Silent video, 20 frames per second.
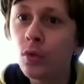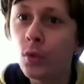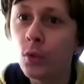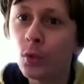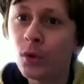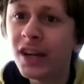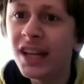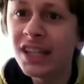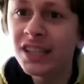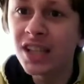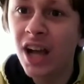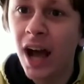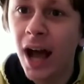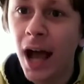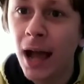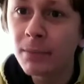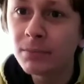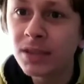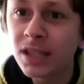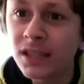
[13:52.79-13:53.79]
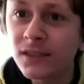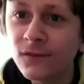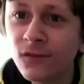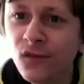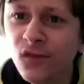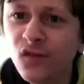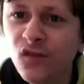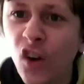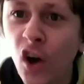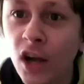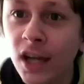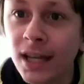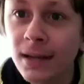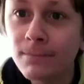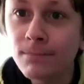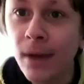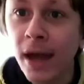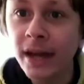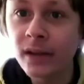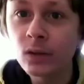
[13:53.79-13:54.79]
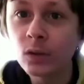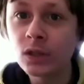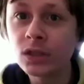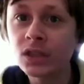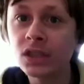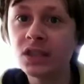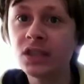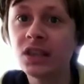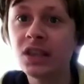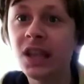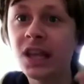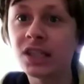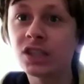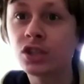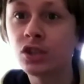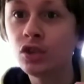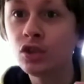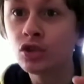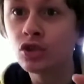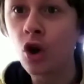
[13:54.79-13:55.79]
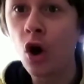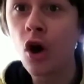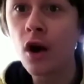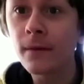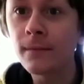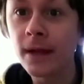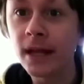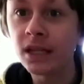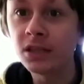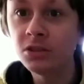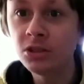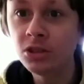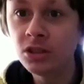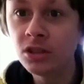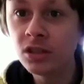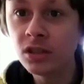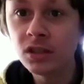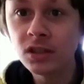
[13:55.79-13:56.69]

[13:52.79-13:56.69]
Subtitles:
3 times as fucking better as this garbage.